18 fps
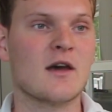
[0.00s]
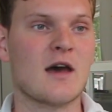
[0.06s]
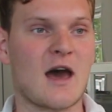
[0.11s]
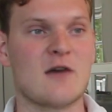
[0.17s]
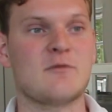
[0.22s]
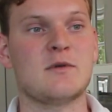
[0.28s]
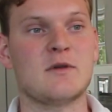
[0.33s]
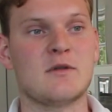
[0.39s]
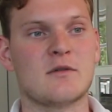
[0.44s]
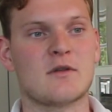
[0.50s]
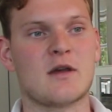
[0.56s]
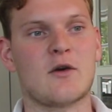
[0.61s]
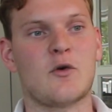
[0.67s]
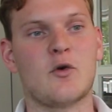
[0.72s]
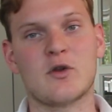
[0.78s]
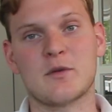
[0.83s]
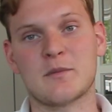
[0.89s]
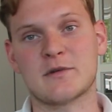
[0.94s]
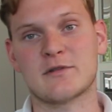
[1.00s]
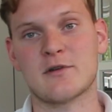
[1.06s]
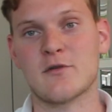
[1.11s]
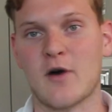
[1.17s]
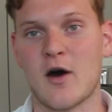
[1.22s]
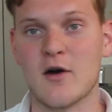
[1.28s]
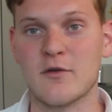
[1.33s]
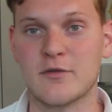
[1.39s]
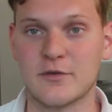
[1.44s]
I've been holding
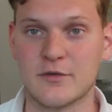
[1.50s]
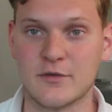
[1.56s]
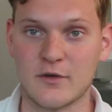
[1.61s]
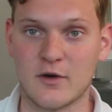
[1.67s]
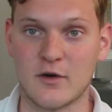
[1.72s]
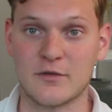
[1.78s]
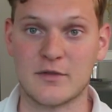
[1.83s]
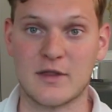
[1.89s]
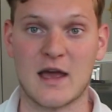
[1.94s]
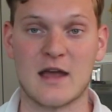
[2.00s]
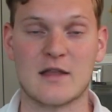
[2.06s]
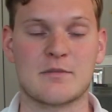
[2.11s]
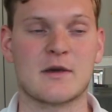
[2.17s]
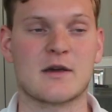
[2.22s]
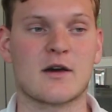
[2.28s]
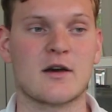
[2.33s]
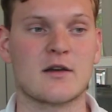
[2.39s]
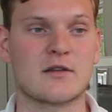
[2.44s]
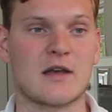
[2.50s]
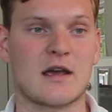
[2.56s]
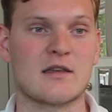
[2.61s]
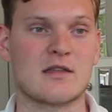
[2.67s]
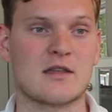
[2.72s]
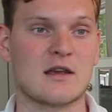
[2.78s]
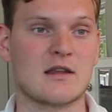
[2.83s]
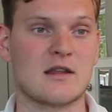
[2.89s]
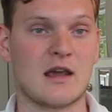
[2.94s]
myself off of that because
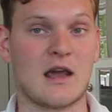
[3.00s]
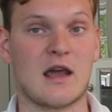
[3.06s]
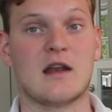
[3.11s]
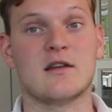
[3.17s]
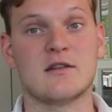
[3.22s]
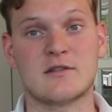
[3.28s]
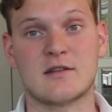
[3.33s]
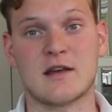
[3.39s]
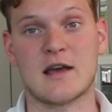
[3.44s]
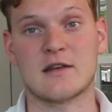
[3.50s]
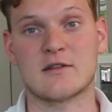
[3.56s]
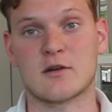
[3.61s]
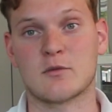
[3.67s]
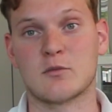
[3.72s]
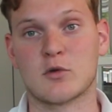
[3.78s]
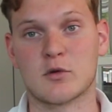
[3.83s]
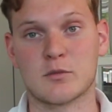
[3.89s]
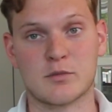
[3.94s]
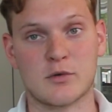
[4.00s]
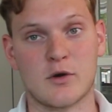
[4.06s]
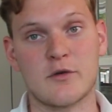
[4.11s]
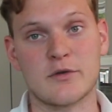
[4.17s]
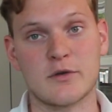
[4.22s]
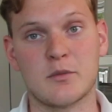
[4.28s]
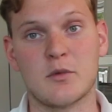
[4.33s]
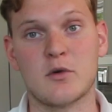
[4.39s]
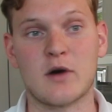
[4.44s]
I think the English sites are more
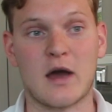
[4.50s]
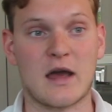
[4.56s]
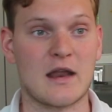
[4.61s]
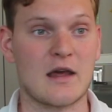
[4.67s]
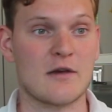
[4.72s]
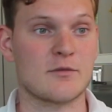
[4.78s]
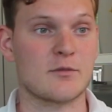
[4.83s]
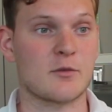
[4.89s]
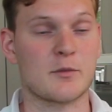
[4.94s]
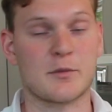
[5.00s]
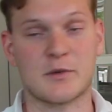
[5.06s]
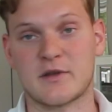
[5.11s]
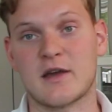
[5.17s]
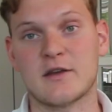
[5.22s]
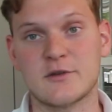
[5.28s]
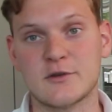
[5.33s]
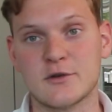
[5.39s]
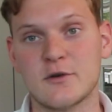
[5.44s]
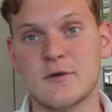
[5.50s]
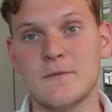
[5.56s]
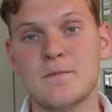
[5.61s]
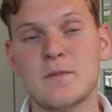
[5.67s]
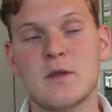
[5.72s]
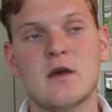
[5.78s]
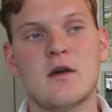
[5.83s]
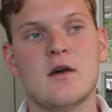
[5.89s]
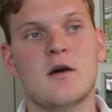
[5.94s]
profitable and have more
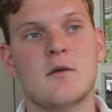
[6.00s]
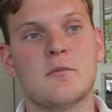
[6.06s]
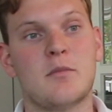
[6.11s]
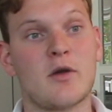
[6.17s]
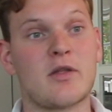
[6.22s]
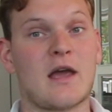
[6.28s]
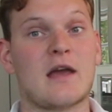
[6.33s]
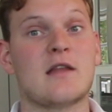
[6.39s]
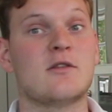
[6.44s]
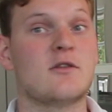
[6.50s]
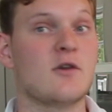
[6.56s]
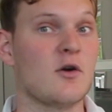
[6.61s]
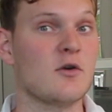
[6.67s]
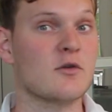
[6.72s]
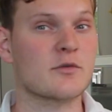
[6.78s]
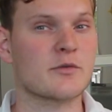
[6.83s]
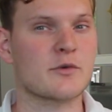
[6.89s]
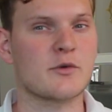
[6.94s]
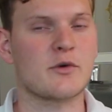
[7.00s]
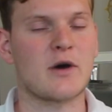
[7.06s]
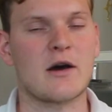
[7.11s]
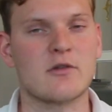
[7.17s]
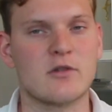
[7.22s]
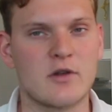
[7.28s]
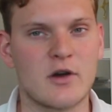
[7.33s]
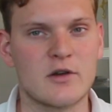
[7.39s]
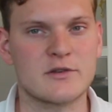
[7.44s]
potential, but I don't rule
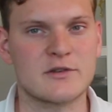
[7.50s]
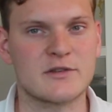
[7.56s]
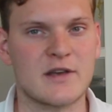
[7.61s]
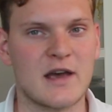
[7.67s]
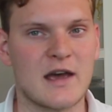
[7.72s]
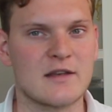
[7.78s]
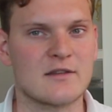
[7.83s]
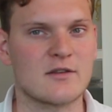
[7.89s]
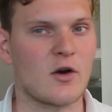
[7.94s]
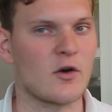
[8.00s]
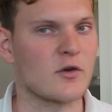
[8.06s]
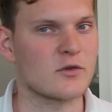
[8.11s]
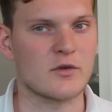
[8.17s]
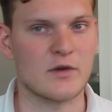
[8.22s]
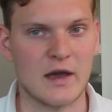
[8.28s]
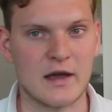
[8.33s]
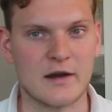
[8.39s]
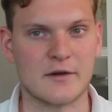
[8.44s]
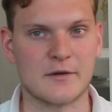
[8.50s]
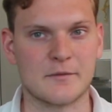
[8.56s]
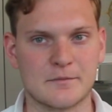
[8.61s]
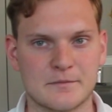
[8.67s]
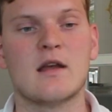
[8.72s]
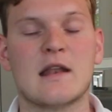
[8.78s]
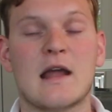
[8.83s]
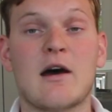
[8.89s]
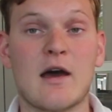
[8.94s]
out Dutch sites altogether.
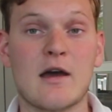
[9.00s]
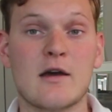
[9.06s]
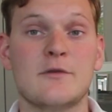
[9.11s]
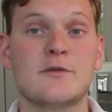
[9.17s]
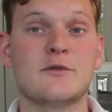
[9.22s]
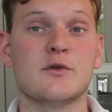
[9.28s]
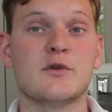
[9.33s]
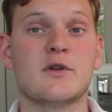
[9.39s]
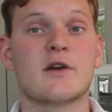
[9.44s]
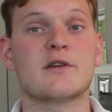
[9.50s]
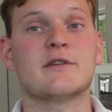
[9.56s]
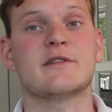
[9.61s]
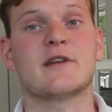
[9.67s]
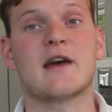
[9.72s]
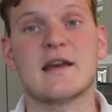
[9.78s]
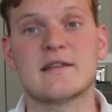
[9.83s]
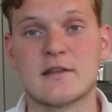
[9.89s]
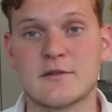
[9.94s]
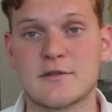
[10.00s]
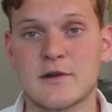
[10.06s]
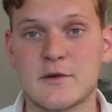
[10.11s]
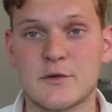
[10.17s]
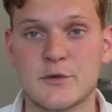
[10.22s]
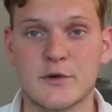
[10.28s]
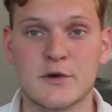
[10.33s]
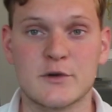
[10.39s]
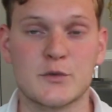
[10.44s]
Now I have two Dutch sites, and the
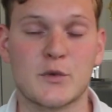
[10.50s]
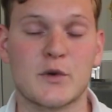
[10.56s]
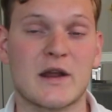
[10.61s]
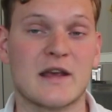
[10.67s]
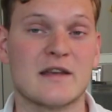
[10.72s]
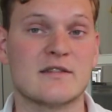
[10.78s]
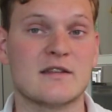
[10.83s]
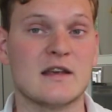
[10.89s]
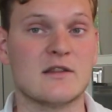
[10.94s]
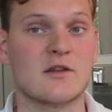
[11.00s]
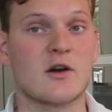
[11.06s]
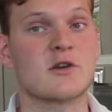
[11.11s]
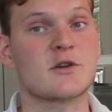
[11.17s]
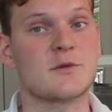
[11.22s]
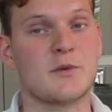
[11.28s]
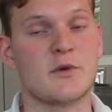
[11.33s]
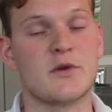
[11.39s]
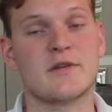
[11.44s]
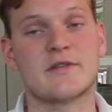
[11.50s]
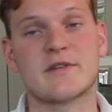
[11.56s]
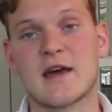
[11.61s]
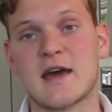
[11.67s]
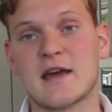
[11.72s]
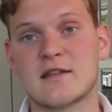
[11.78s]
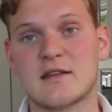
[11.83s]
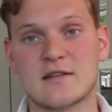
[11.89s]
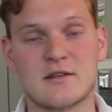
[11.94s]
very first one is the Dutch beauty
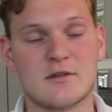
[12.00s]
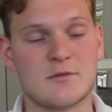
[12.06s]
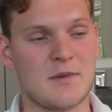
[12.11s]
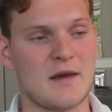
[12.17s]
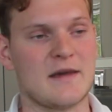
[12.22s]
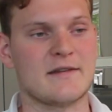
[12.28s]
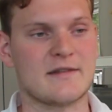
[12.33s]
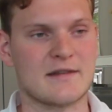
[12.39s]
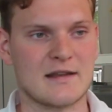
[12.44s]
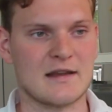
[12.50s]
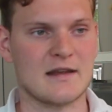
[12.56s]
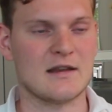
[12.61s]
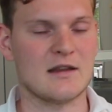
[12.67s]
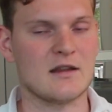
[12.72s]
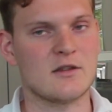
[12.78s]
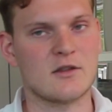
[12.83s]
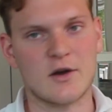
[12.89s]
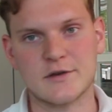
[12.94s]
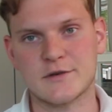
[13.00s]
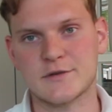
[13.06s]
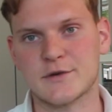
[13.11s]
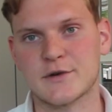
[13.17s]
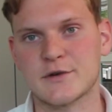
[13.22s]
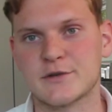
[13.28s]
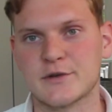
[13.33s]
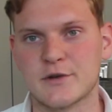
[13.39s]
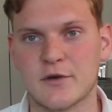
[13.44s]
site. This is basically the Dutch
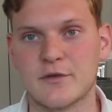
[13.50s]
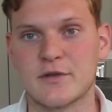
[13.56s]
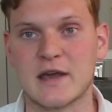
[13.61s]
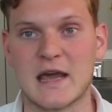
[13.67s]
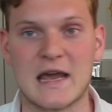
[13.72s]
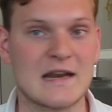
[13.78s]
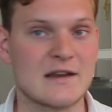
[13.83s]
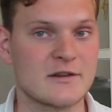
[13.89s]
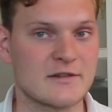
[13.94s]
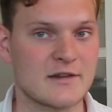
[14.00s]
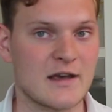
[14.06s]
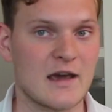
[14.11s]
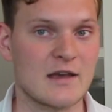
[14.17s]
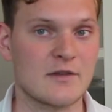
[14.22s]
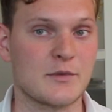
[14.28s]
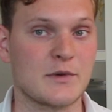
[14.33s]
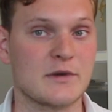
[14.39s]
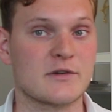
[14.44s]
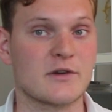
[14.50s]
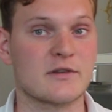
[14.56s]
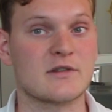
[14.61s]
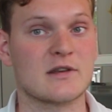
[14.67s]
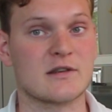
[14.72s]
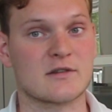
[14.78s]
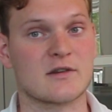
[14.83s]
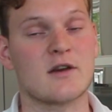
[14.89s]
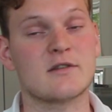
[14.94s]
version of the English site we
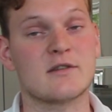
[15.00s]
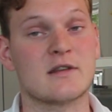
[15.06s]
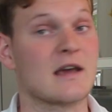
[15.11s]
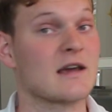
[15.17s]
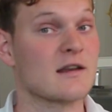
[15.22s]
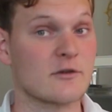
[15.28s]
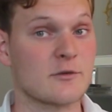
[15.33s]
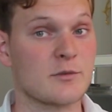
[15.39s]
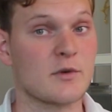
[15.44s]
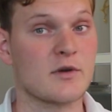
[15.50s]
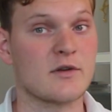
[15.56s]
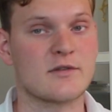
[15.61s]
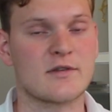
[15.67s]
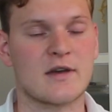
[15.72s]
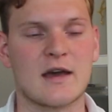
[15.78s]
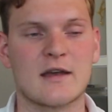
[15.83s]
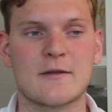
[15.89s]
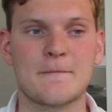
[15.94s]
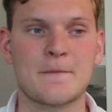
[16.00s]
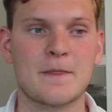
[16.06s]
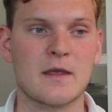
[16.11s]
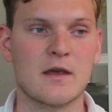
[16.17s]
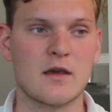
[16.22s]
just discussed, the English beauty site.